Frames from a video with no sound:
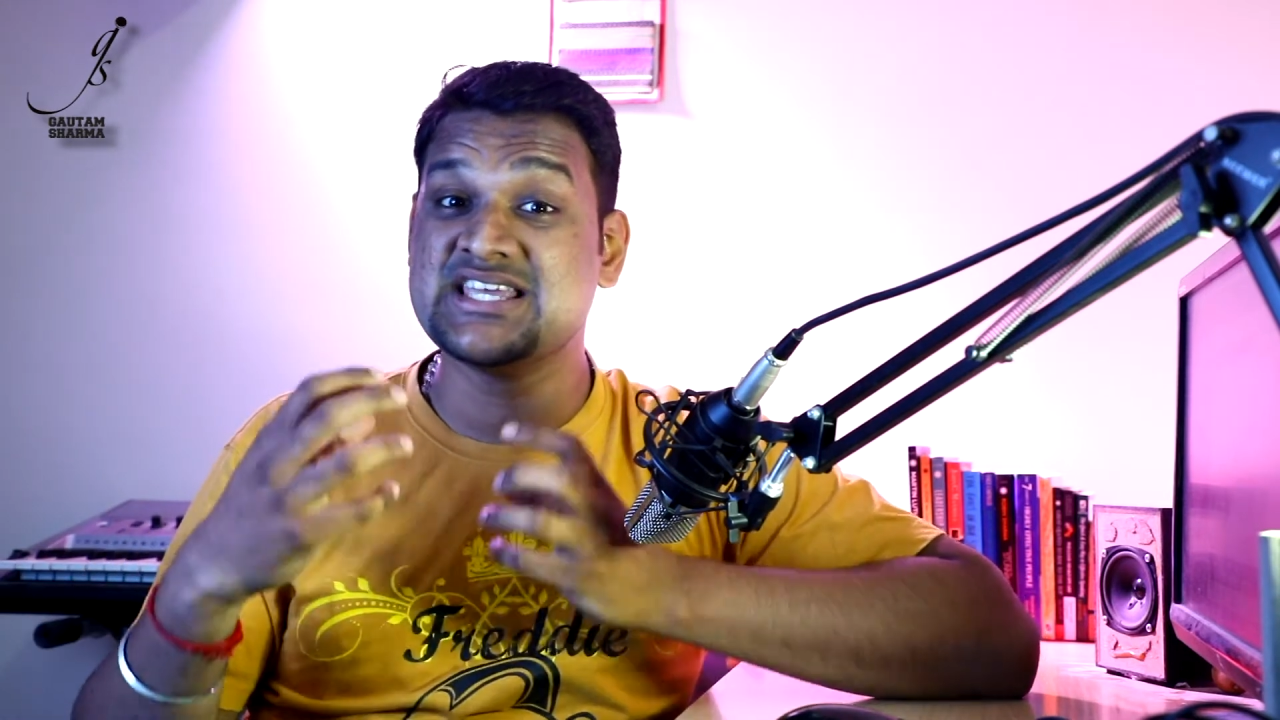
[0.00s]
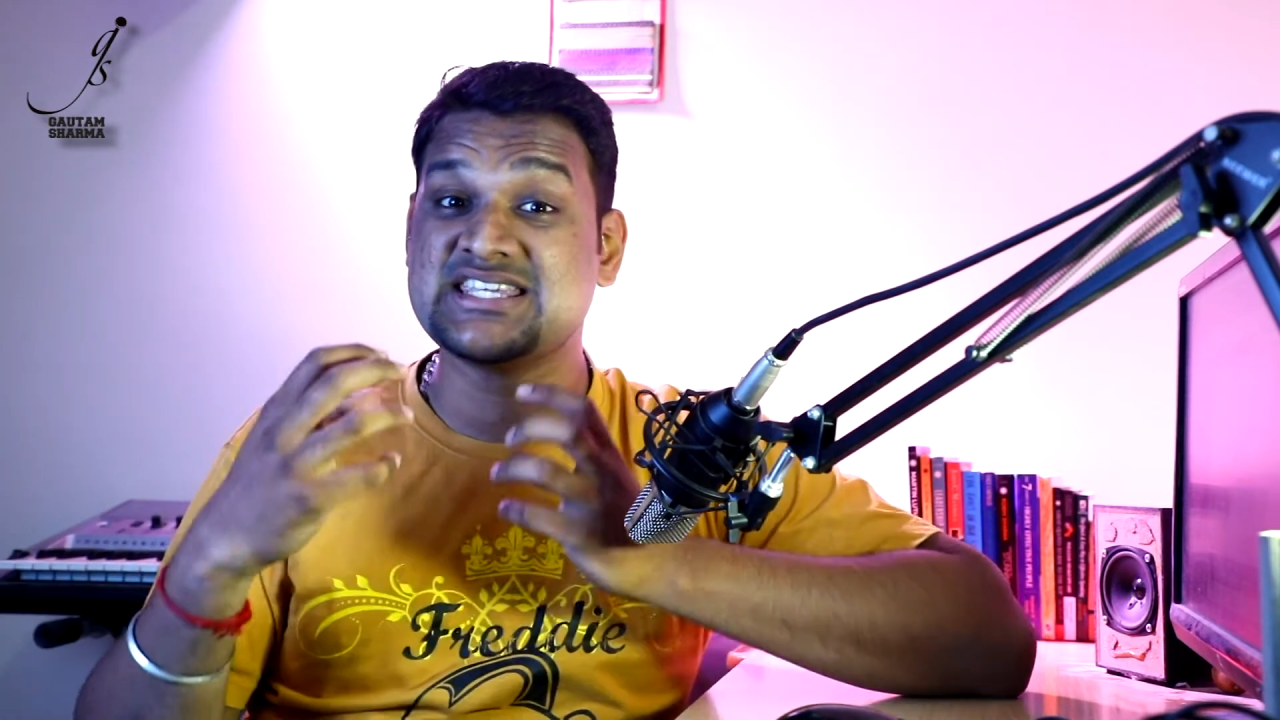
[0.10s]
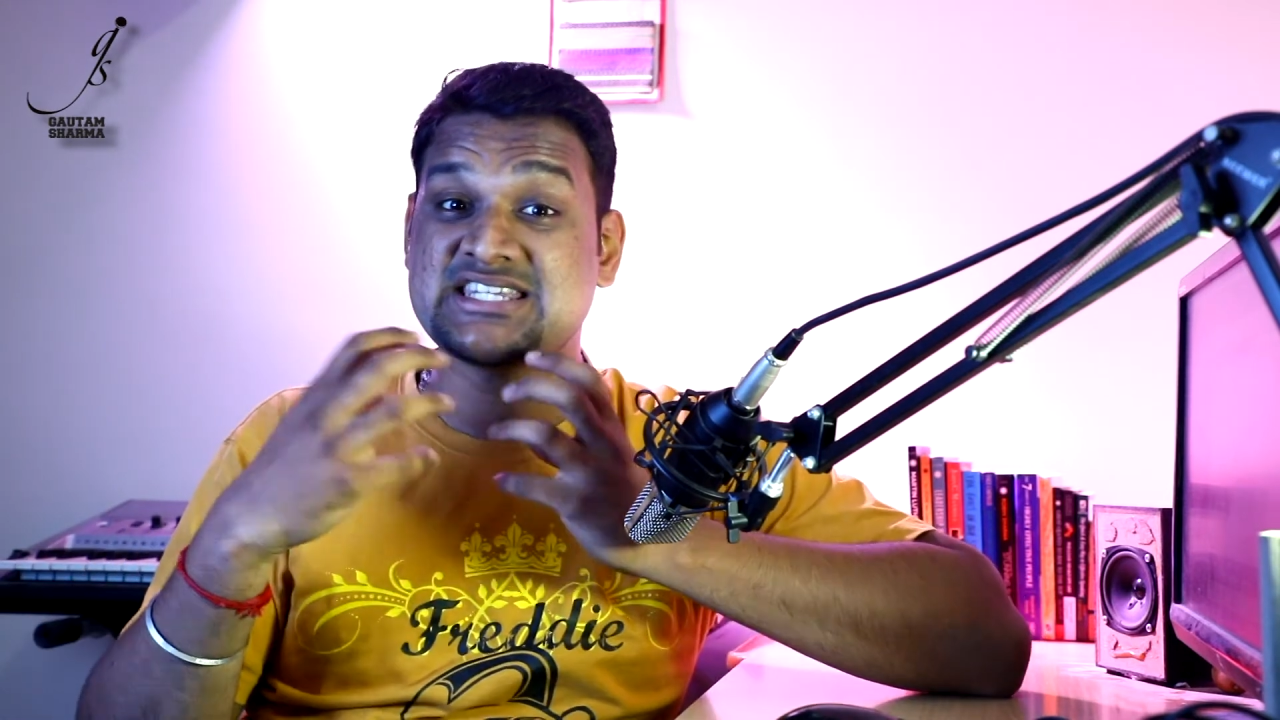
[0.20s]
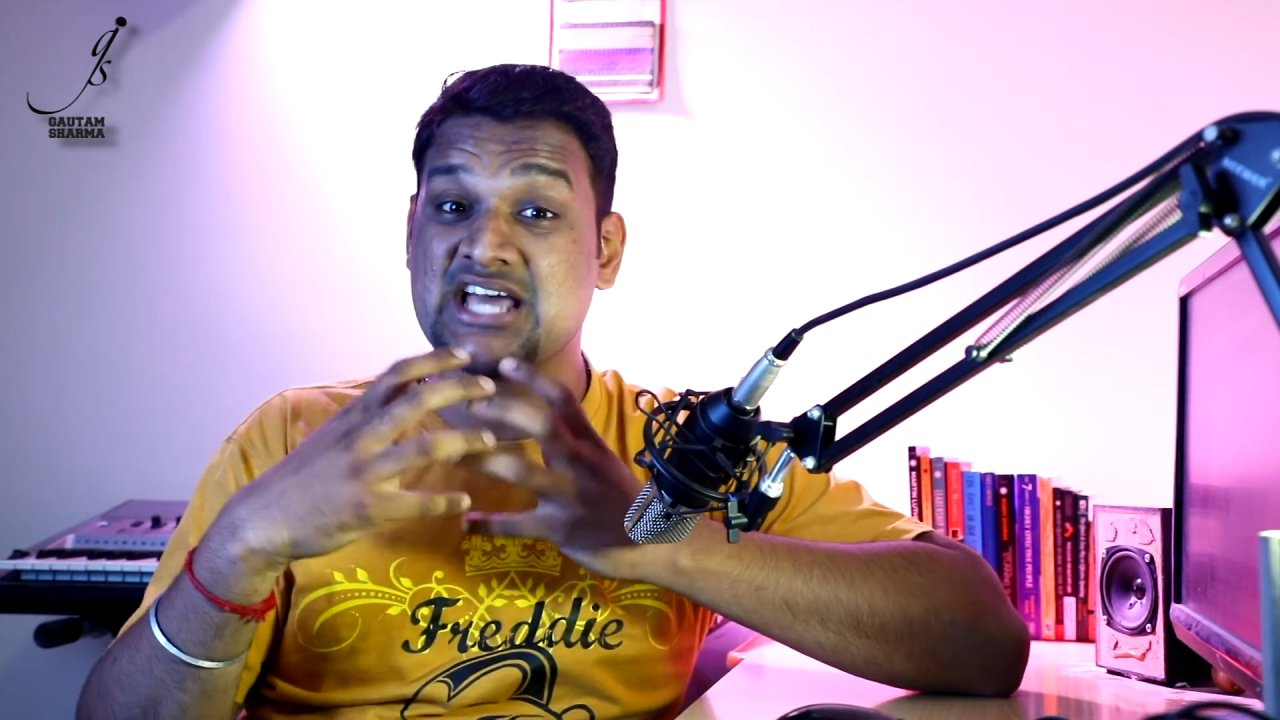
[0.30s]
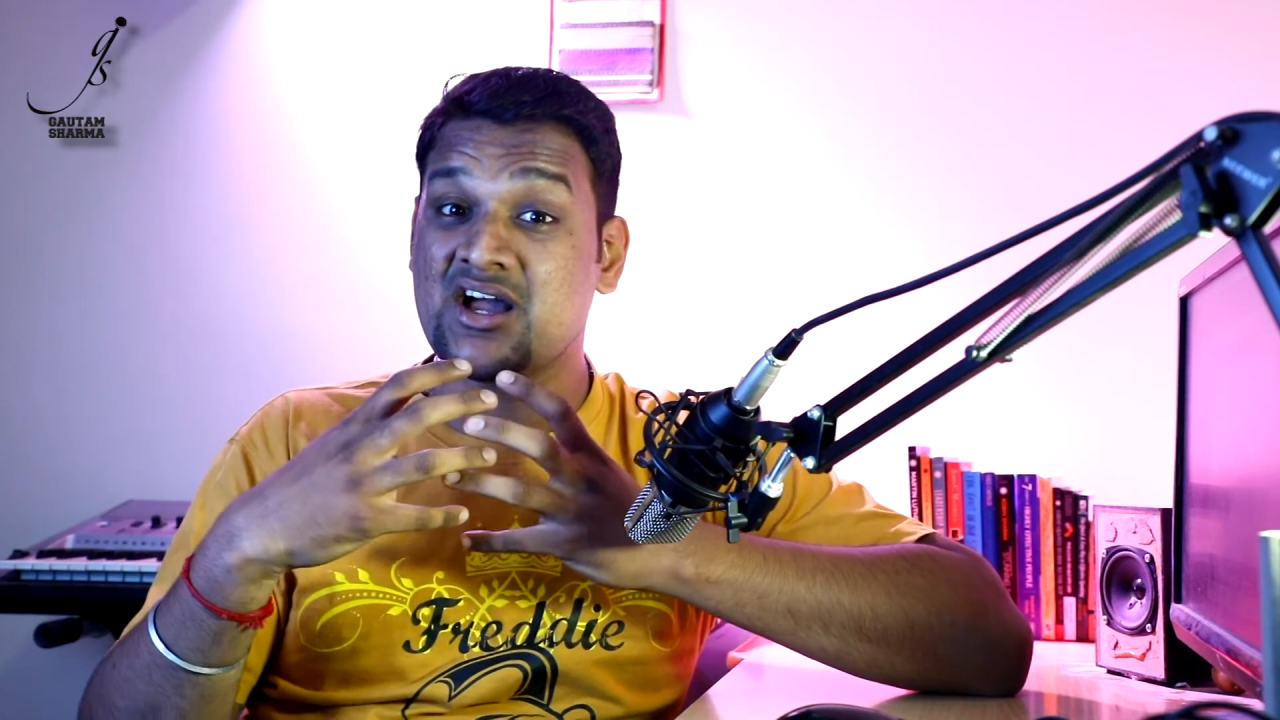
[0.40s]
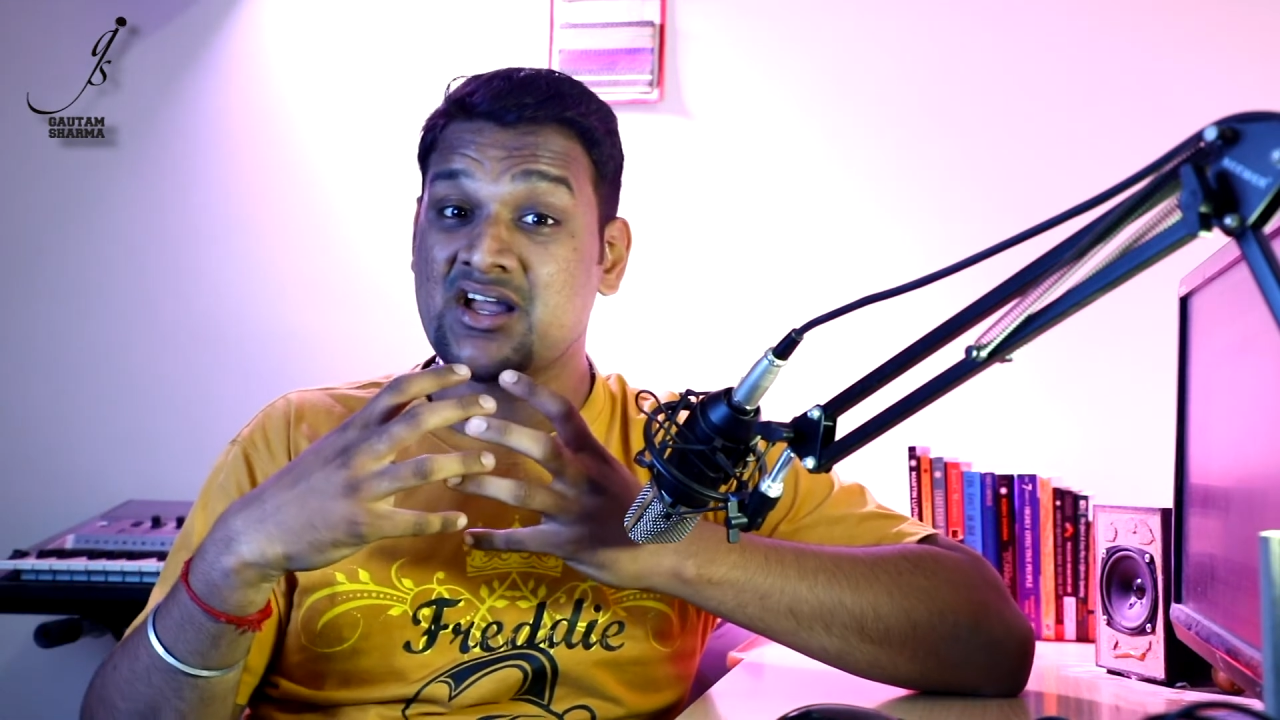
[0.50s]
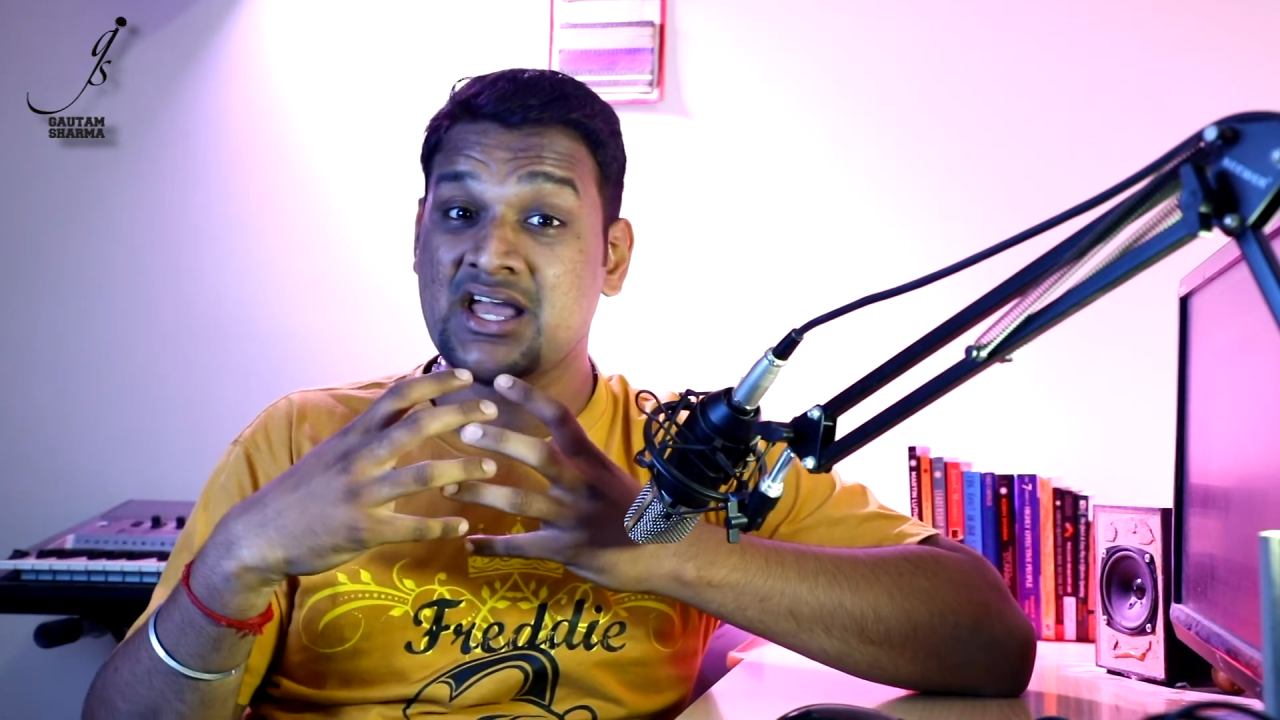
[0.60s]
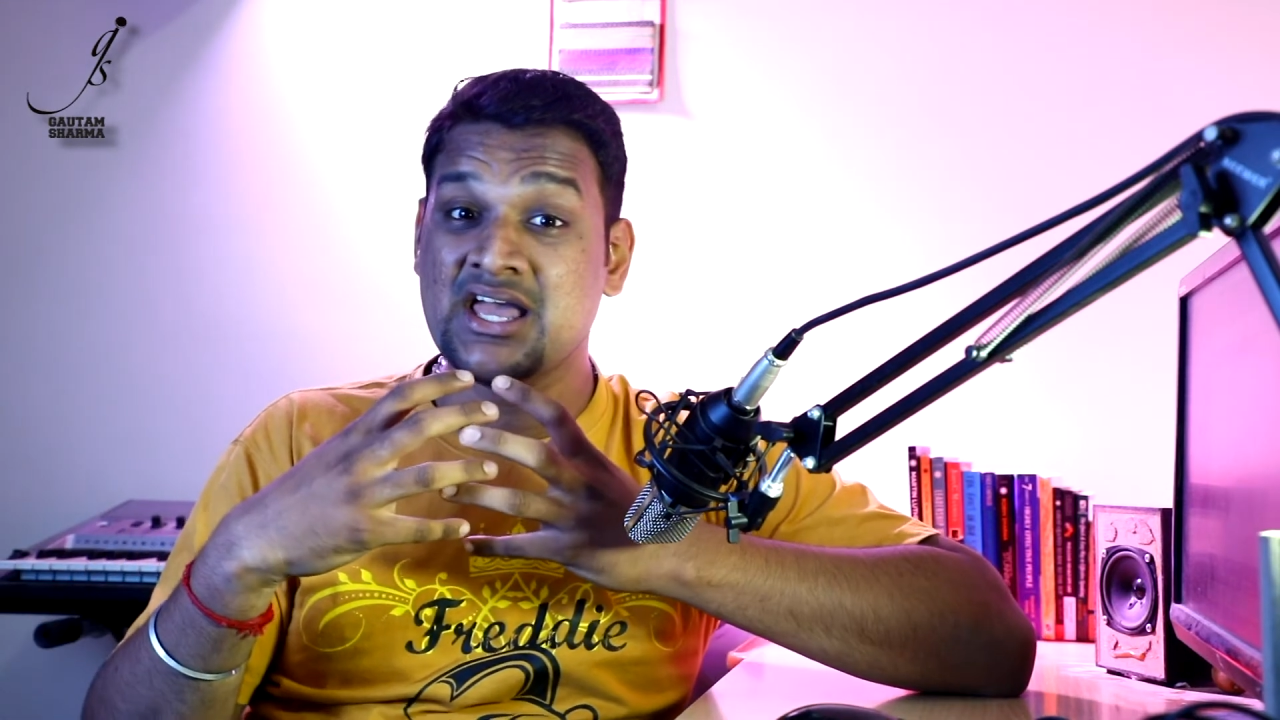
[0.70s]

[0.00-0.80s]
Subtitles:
his tongue,